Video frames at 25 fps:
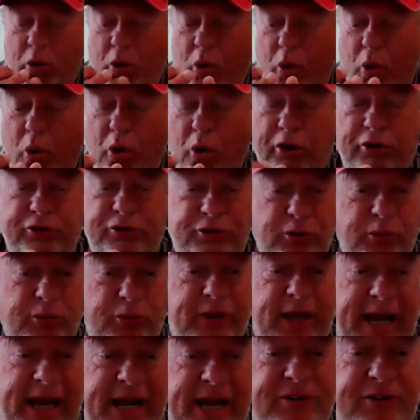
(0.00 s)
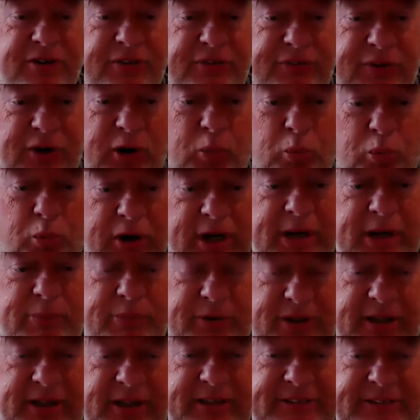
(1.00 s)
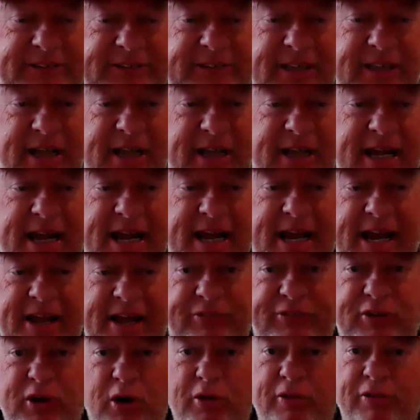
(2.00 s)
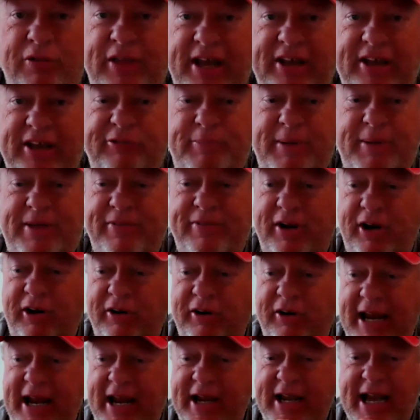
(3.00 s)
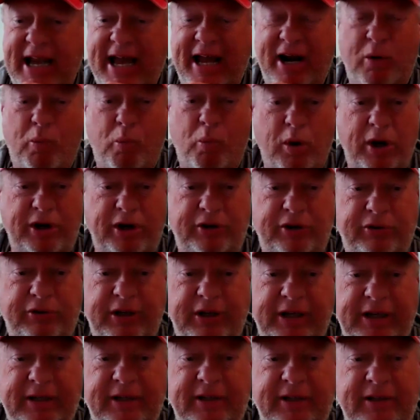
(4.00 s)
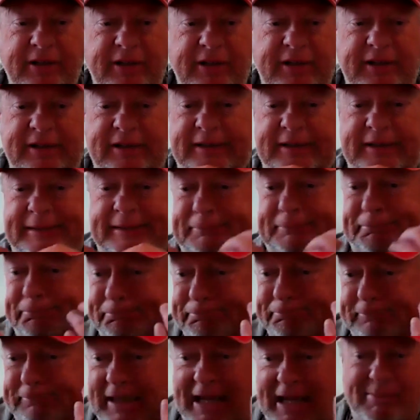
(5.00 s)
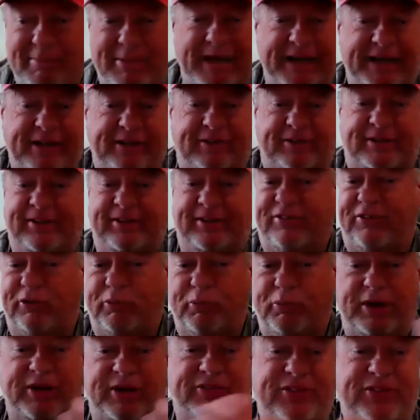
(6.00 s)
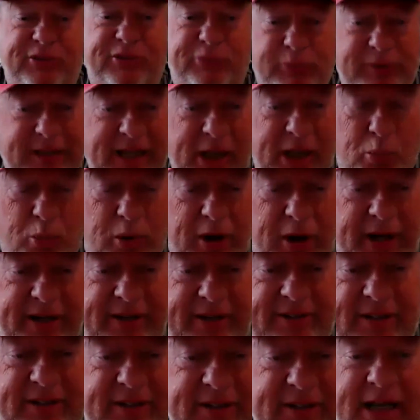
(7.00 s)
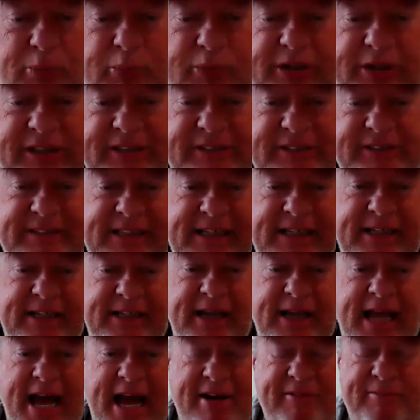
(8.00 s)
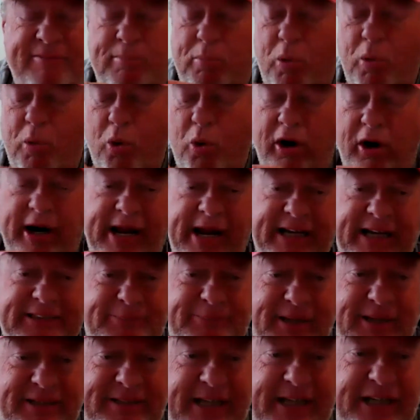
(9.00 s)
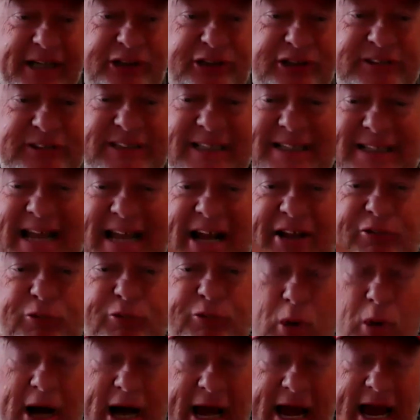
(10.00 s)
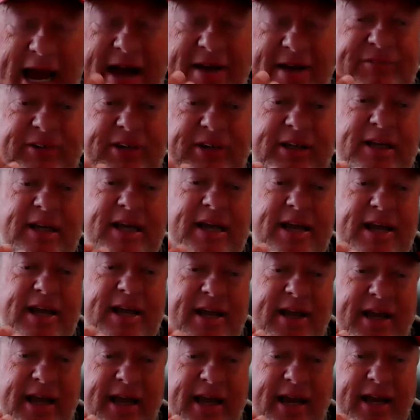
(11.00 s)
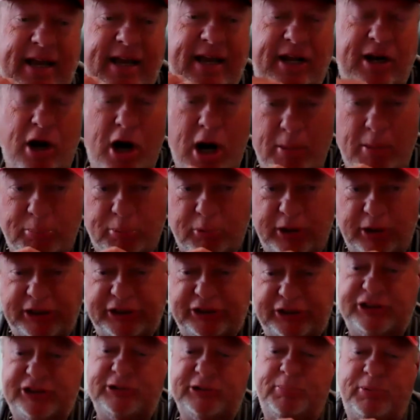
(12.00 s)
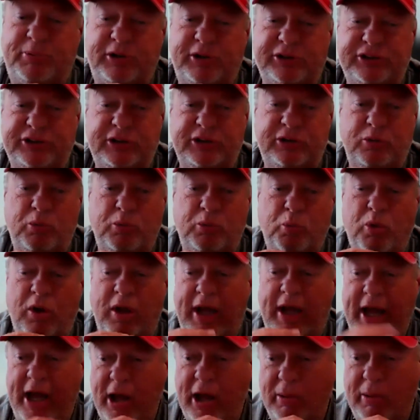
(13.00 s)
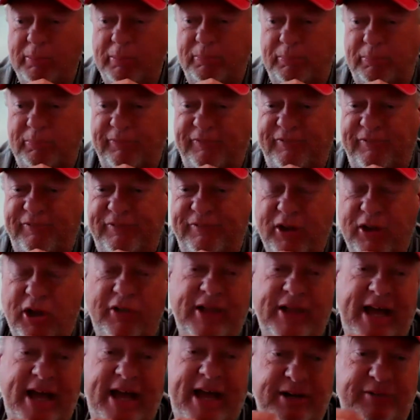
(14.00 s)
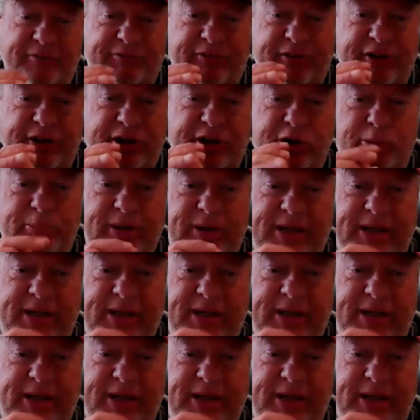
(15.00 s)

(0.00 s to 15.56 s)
or to the agents that are working with us. And so they spend their day kind of wondering, is this what they want? And we just need to have more expectations. And that's why having an operations person will help fill that in for you.